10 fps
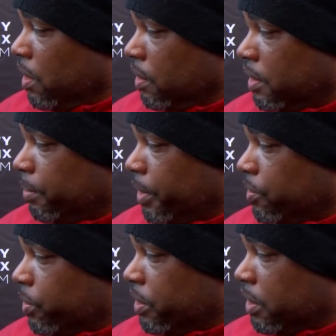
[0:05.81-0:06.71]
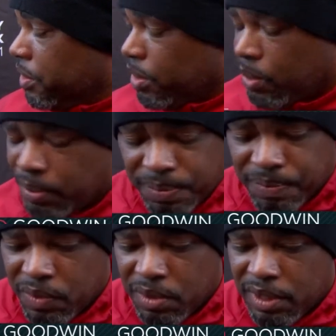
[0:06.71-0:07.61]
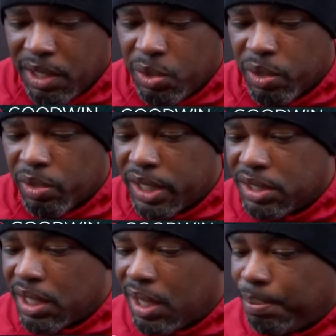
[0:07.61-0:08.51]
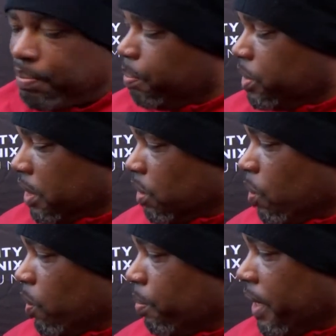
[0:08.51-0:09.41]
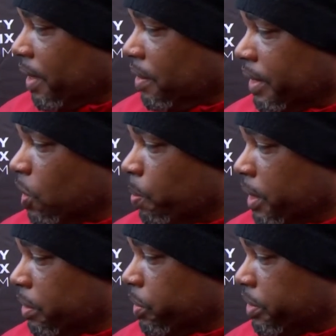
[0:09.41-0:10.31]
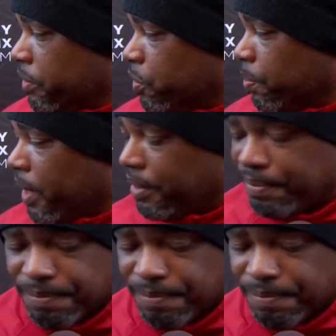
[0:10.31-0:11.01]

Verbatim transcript: DBs are good. So, got to do a great job, protect the quarterback, get open at the receiver spot.